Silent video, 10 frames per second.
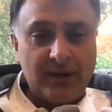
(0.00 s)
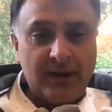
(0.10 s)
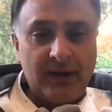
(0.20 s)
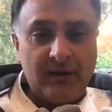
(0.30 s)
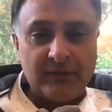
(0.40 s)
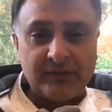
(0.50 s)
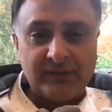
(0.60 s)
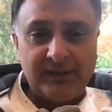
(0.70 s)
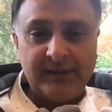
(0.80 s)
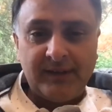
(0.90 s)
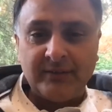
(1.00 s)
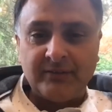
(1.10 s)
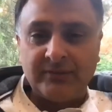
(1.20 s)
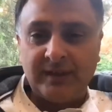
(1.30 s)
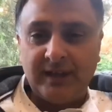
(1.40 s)
obviously, at
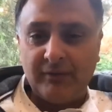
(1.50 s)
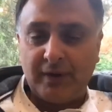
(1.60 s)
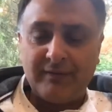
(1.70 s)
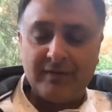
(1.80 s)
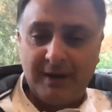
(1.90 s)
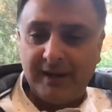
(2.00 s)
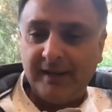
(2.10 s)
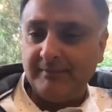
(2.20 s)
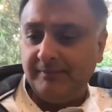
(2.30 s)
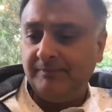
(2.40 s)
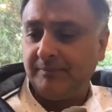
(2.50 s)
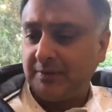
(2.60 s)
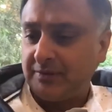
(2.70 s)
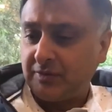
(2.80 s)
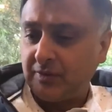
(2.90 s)
CDL for everybody,
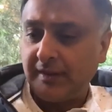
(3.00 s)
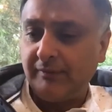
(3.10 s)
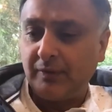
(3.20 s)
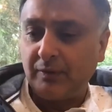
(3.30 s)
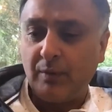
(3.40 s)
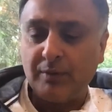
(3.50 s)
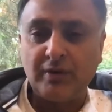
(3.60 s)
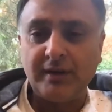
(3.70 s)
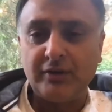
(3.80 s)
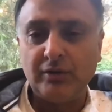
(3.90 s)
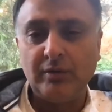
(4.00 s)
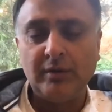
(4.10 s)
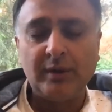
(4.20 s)
but certainly for what we're trying to do.